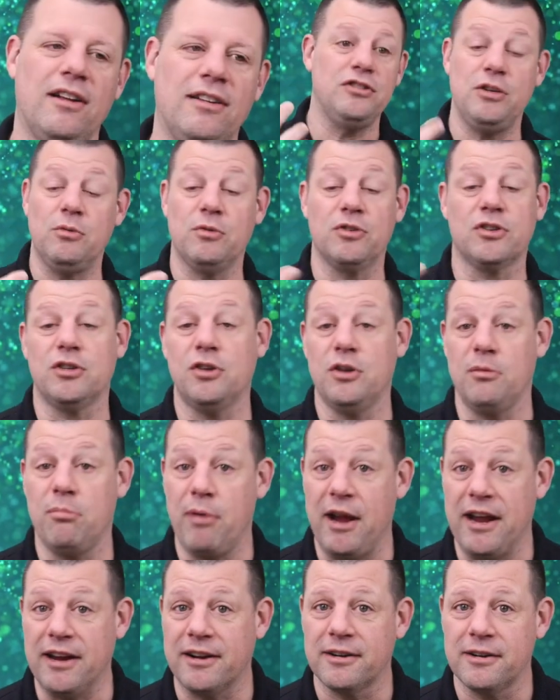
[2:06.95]
She was a good
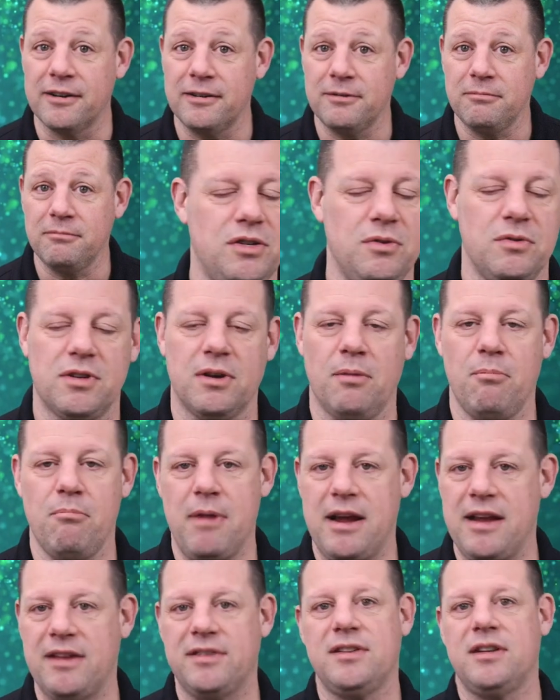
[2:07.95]
baker. She was an
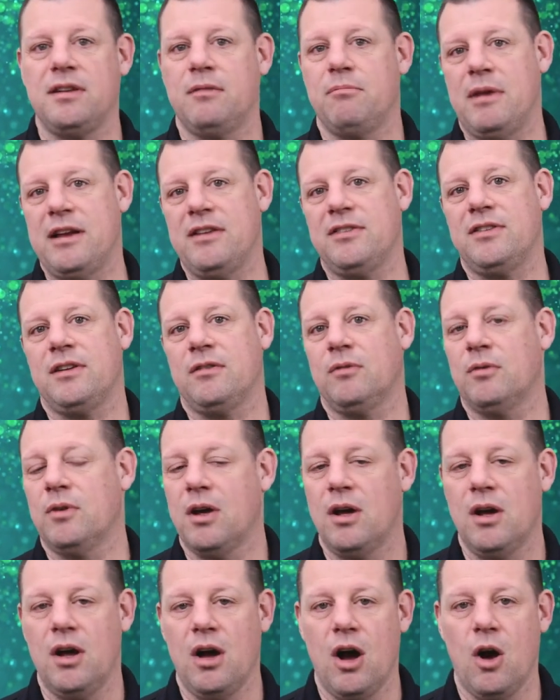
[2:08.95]
amazing, amazing
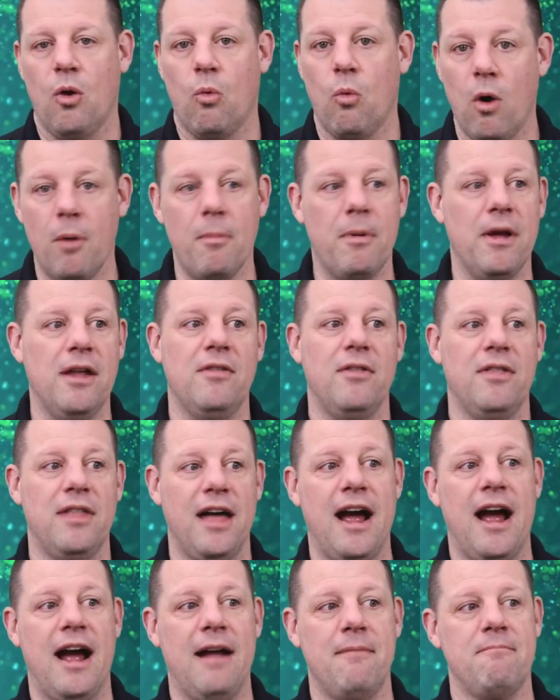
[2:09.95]
woman
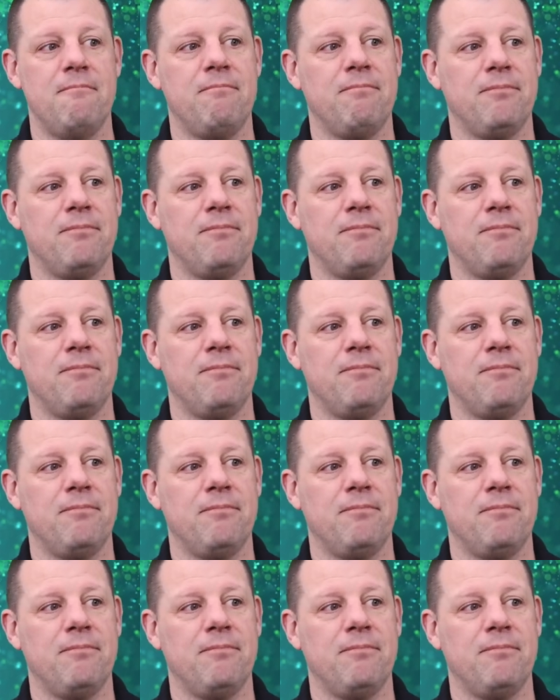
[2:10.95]
that,